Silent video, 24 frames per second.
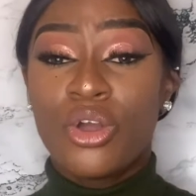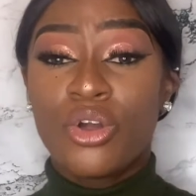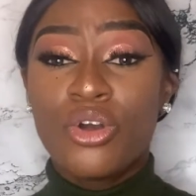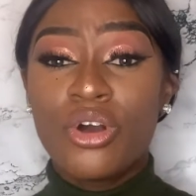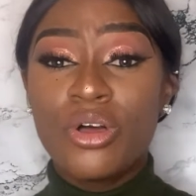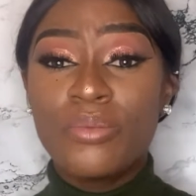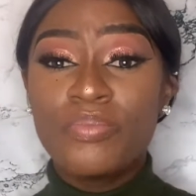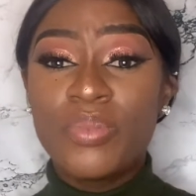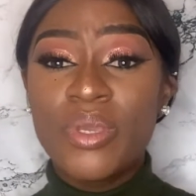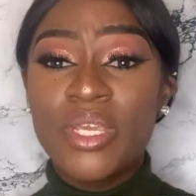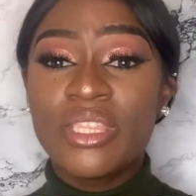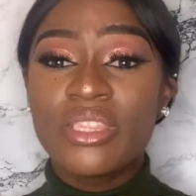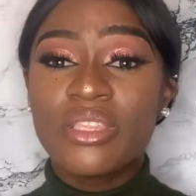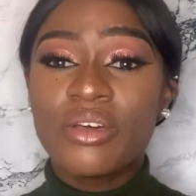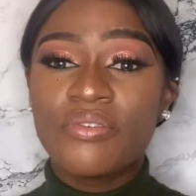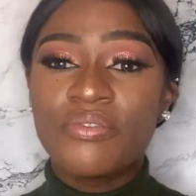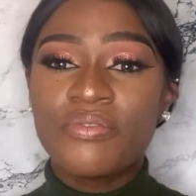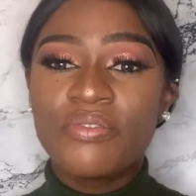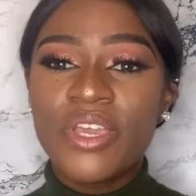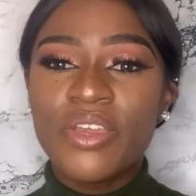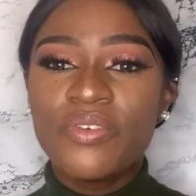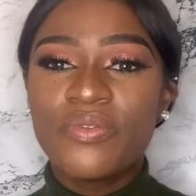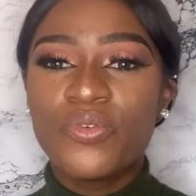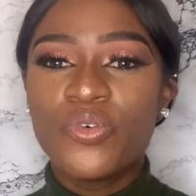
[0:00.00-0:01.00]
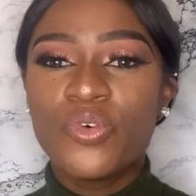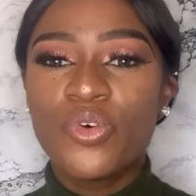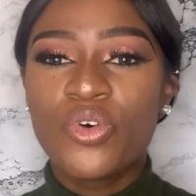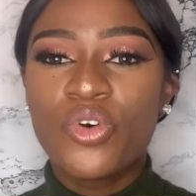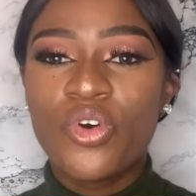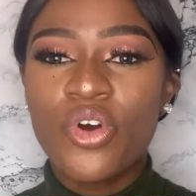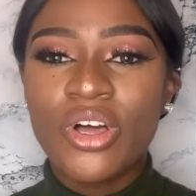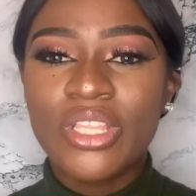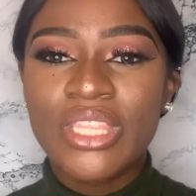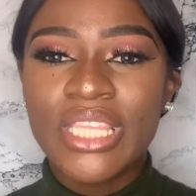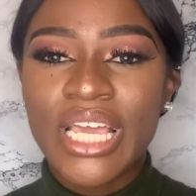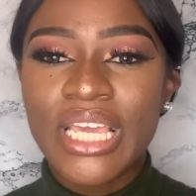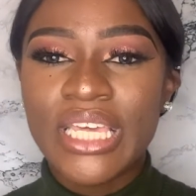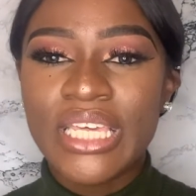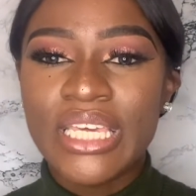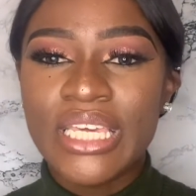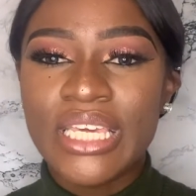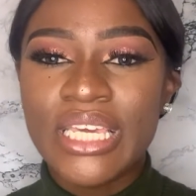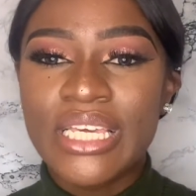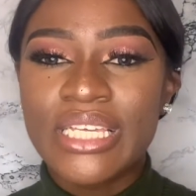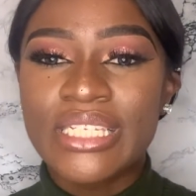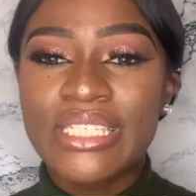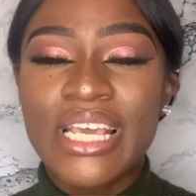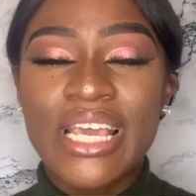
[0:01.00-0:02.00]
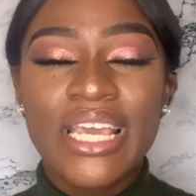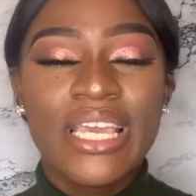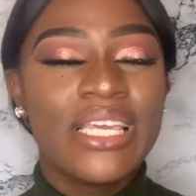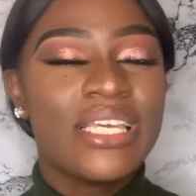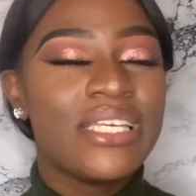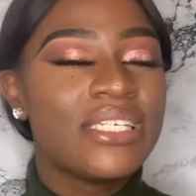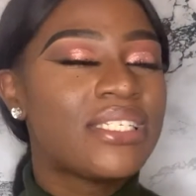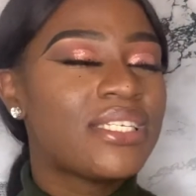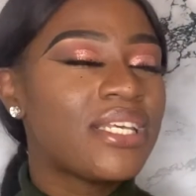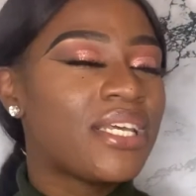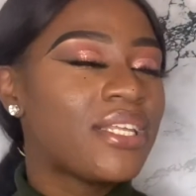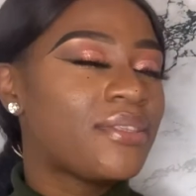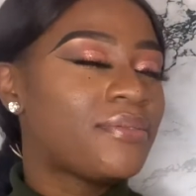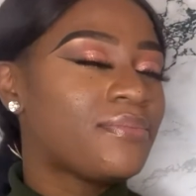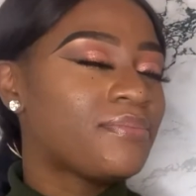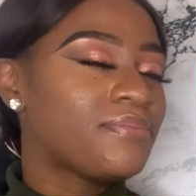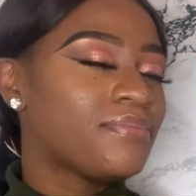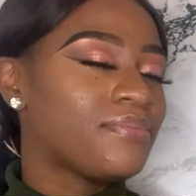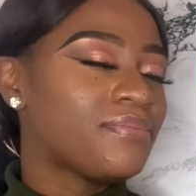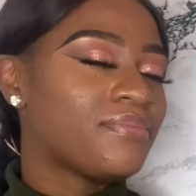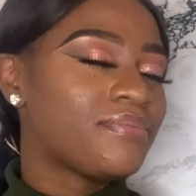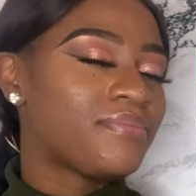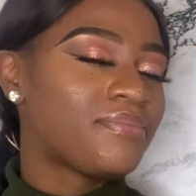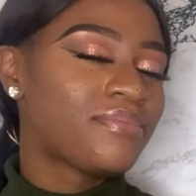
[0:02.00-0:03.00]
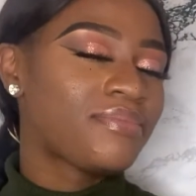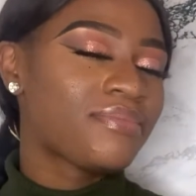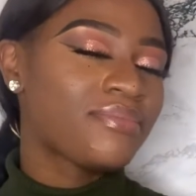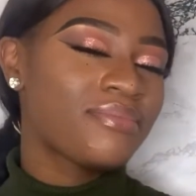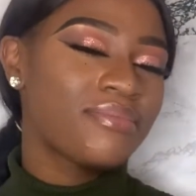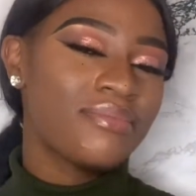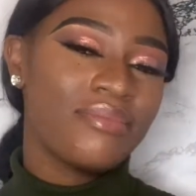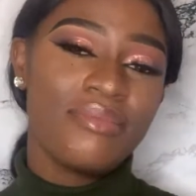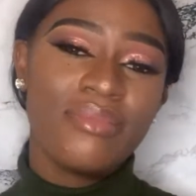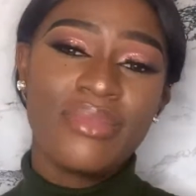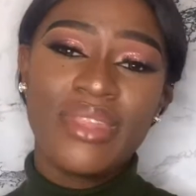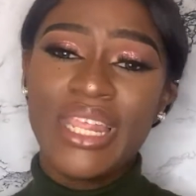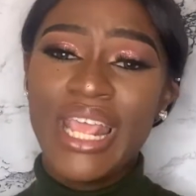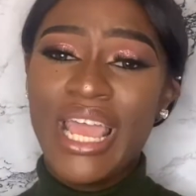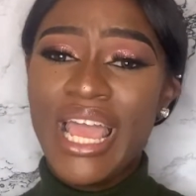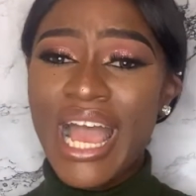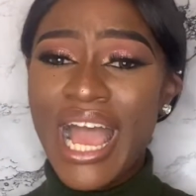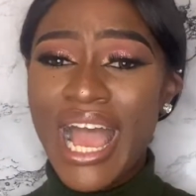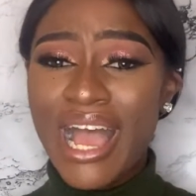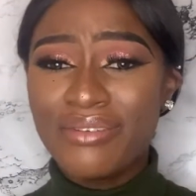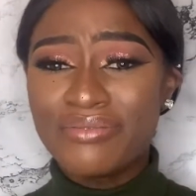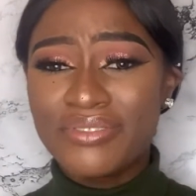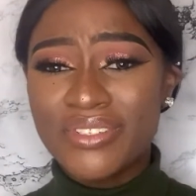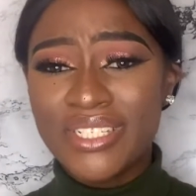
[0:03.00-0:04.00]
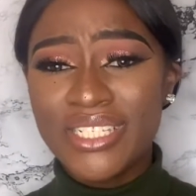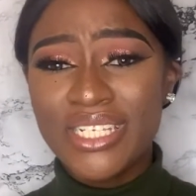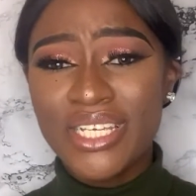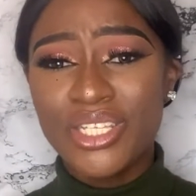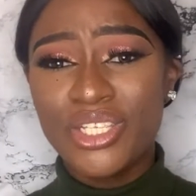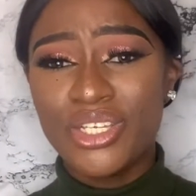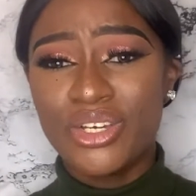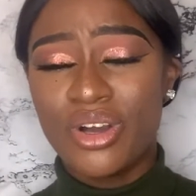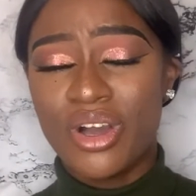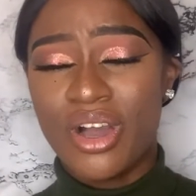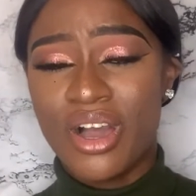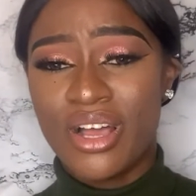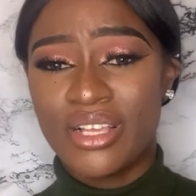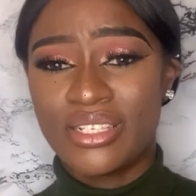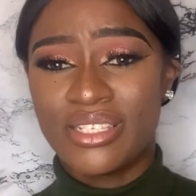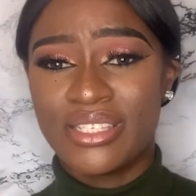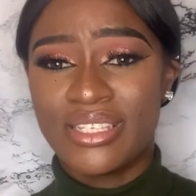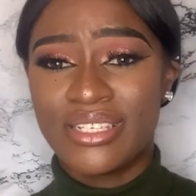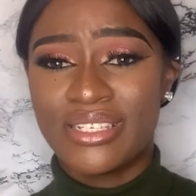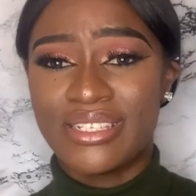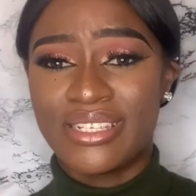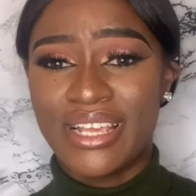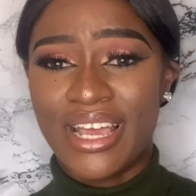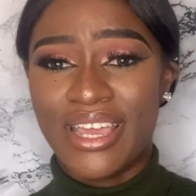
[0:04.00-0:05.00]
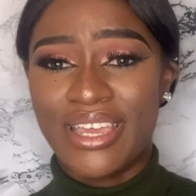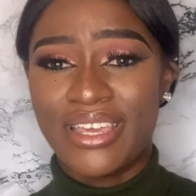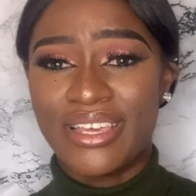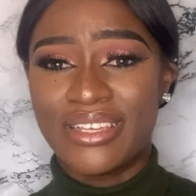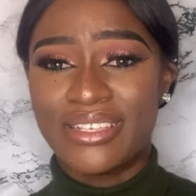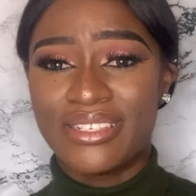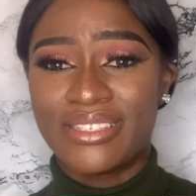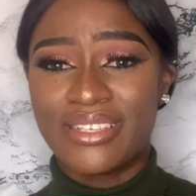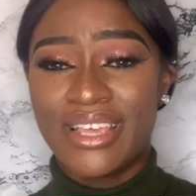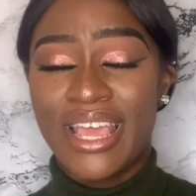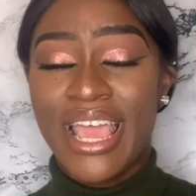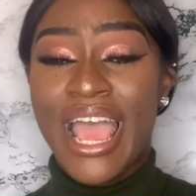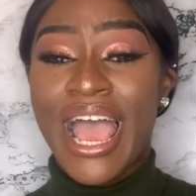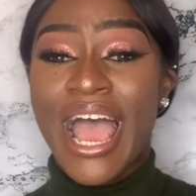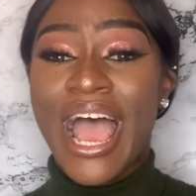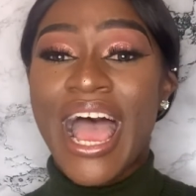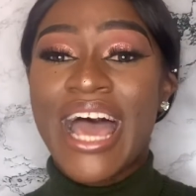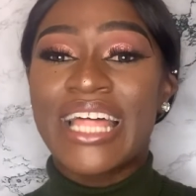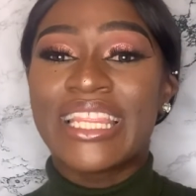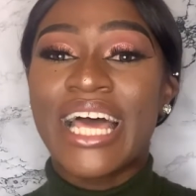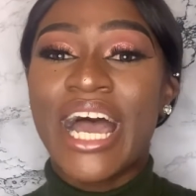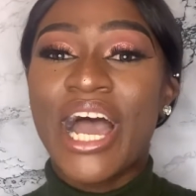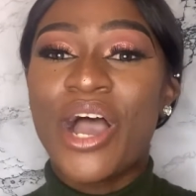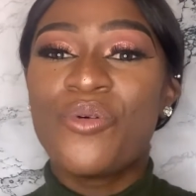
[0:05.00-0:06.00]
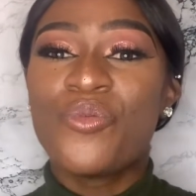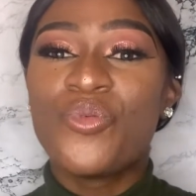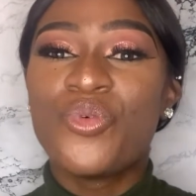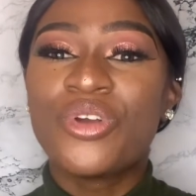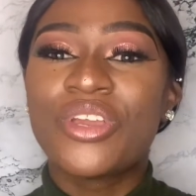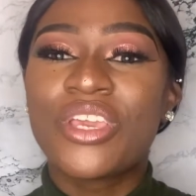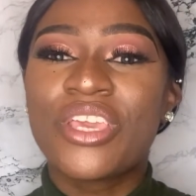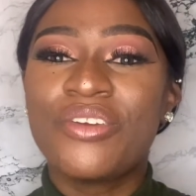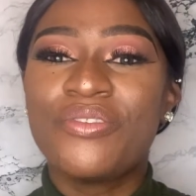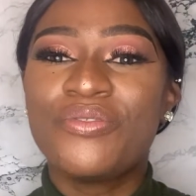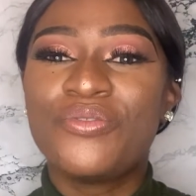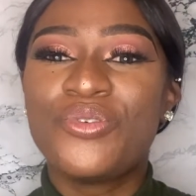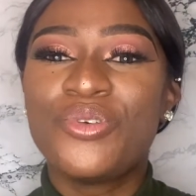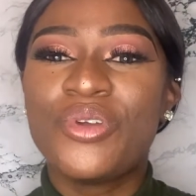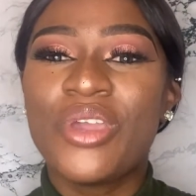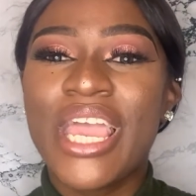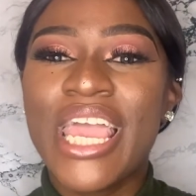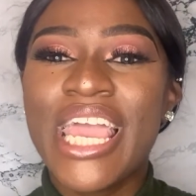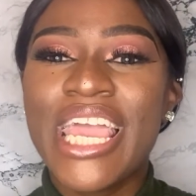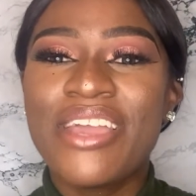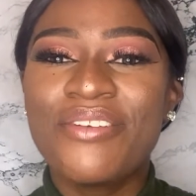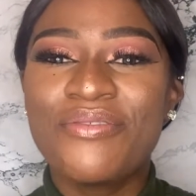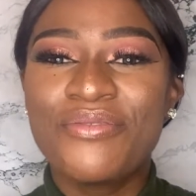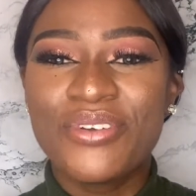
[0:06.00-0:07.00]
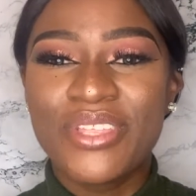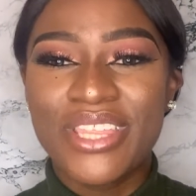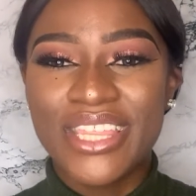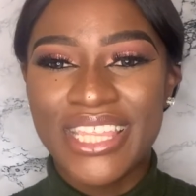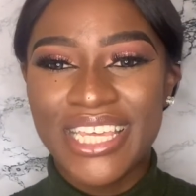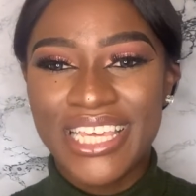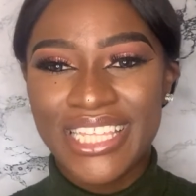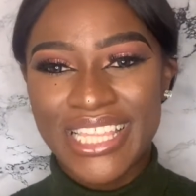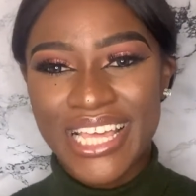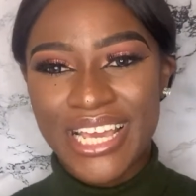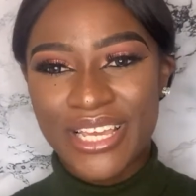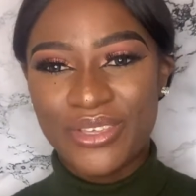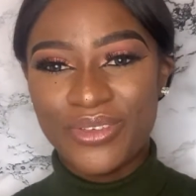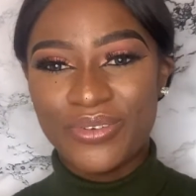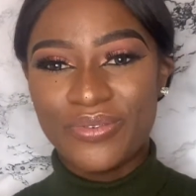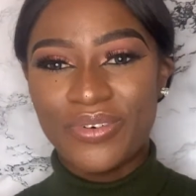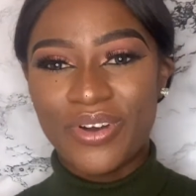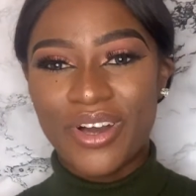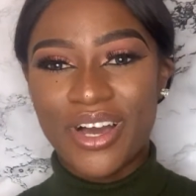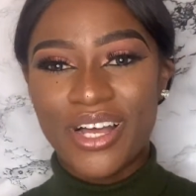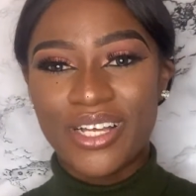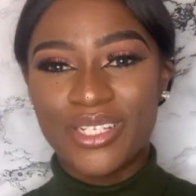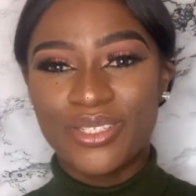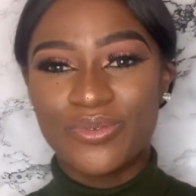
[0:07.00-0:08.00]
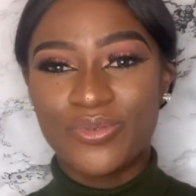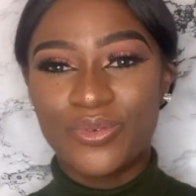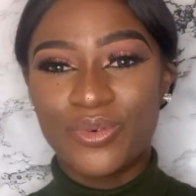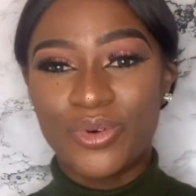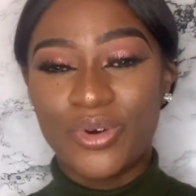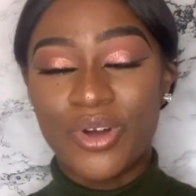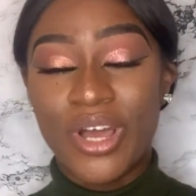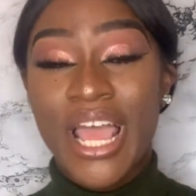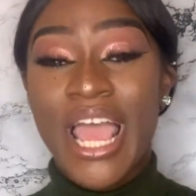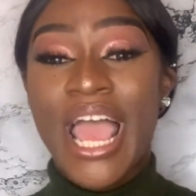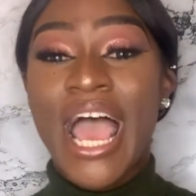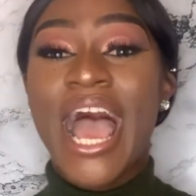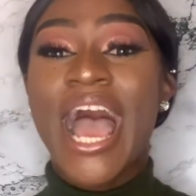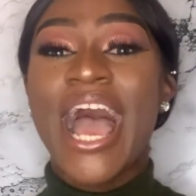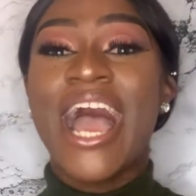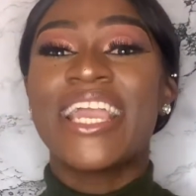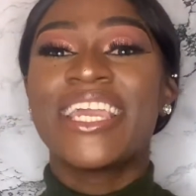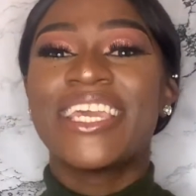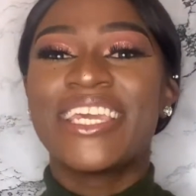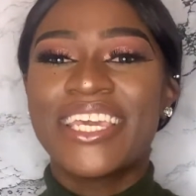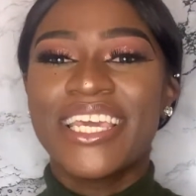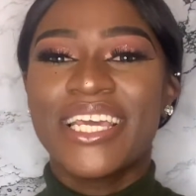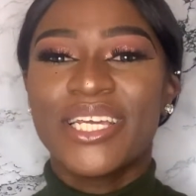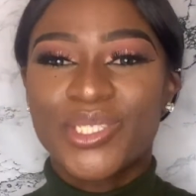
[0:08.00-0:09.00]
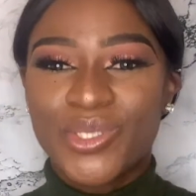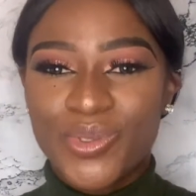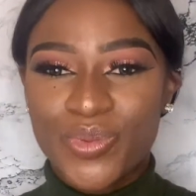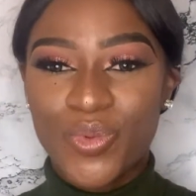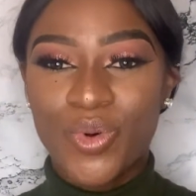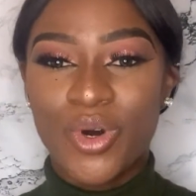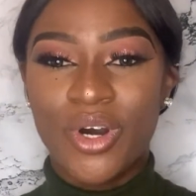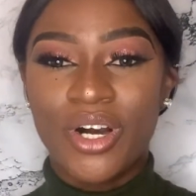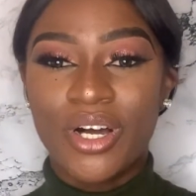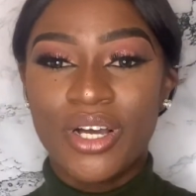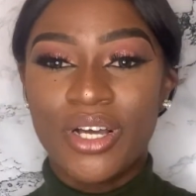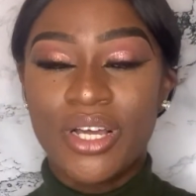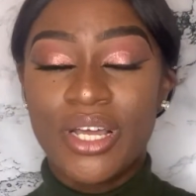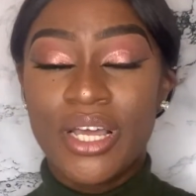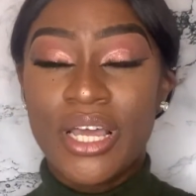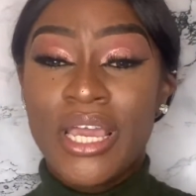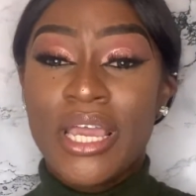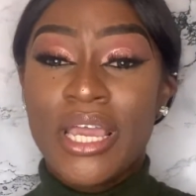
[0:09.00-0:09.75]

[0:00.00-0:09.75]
God being the faithful God that he is, he said, I've seen your heart's desires and I will give you everything that you've asked for. And guess what?